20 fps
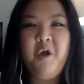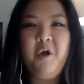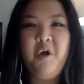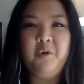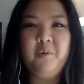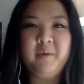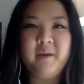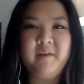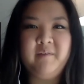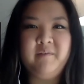
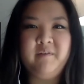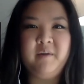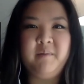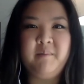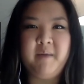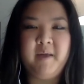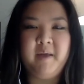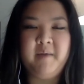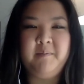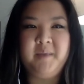or whatever it
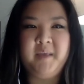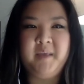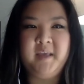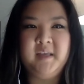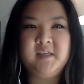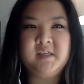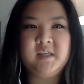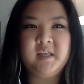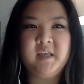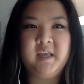might
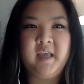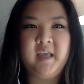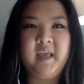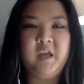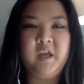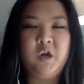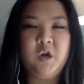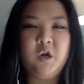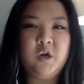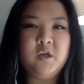be, to like
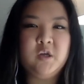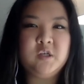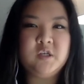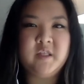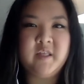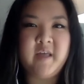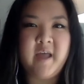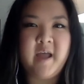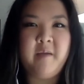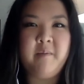encourage
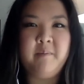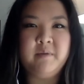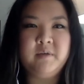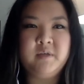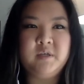them